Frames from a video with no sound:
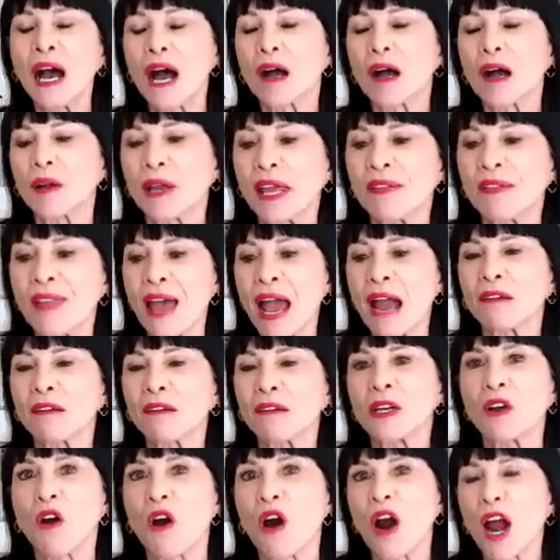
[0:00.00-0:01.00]
in that
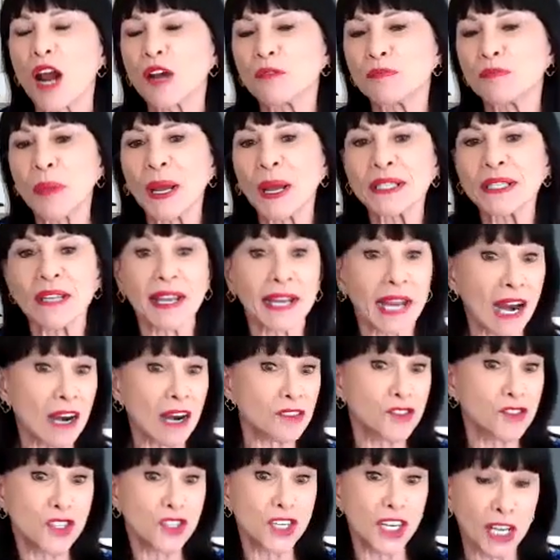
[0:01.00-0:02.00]
regard. But like
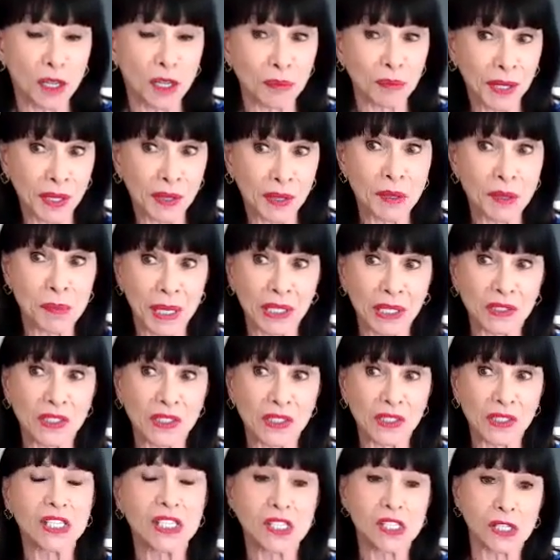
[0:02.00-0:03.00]
our gym in the
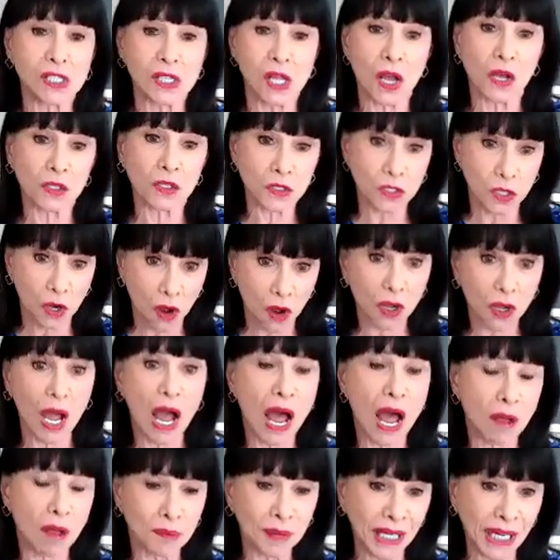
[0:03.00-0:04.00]
building is closed. All
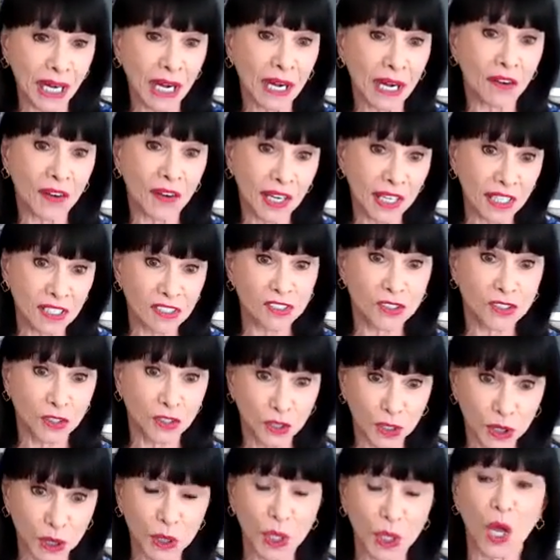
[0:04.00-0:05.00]
common areas are
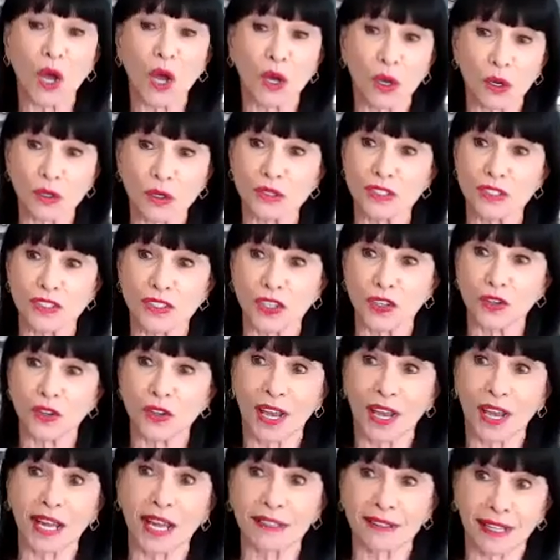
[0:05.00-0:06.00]
closed. You
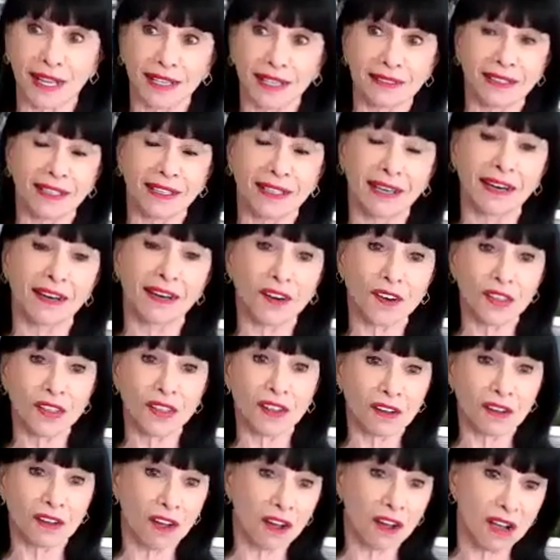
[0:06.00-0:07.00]
can't get near
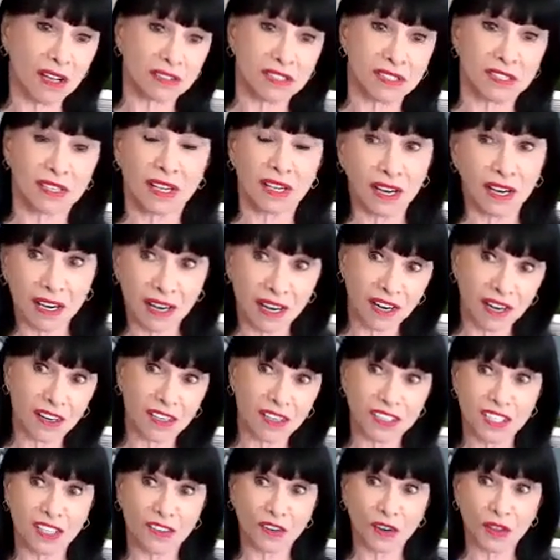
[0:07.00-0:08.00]
the
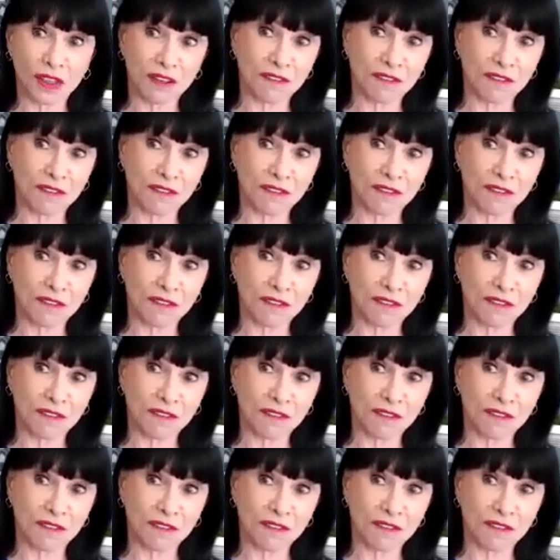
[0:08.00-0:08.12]
concierge or the